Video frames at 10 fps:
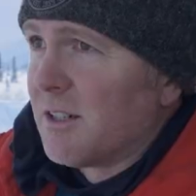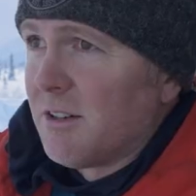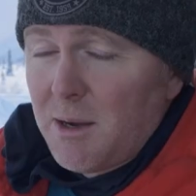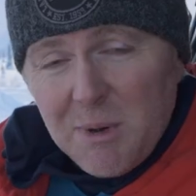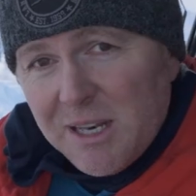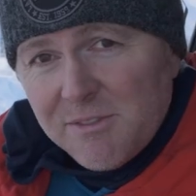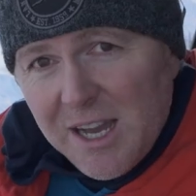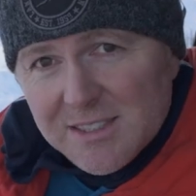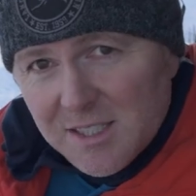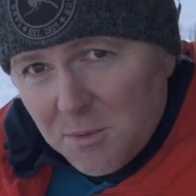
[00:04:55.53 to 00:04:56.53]
know, I might have
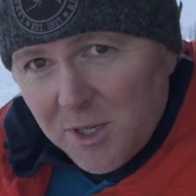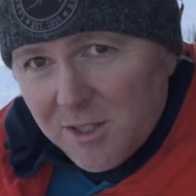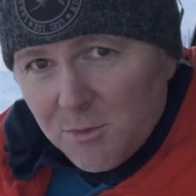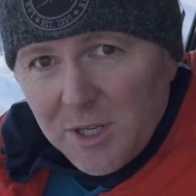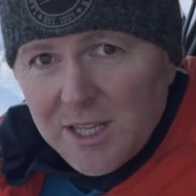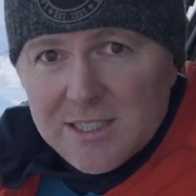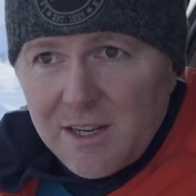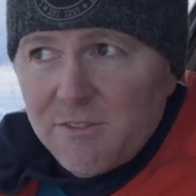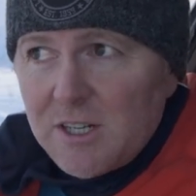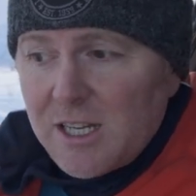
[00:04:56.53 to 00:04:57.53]
gotten somewhere and realized
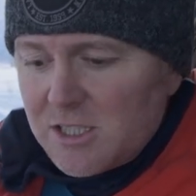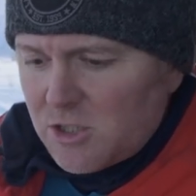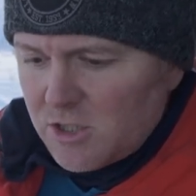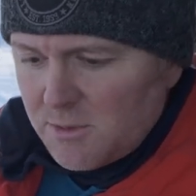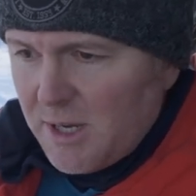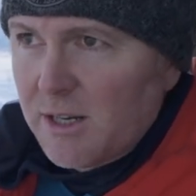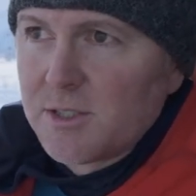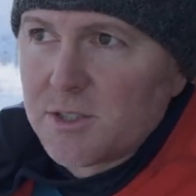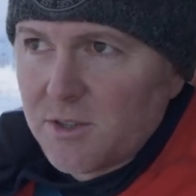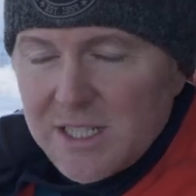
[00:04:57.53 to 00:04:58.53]
I forgot to charge the
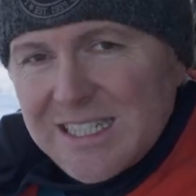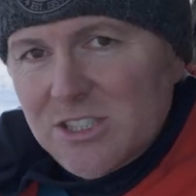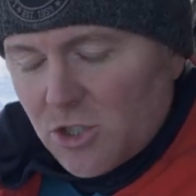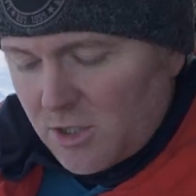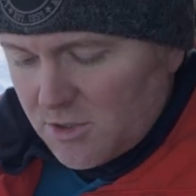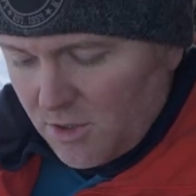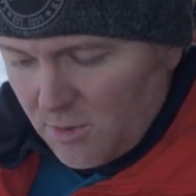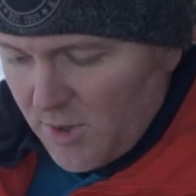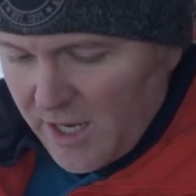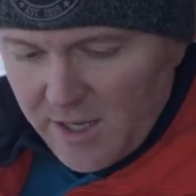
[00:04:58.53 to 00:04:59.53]
batteries or they didn't charge all
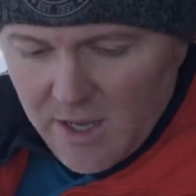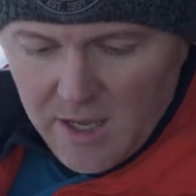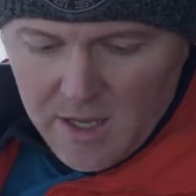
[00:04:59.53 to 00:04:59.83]
the way.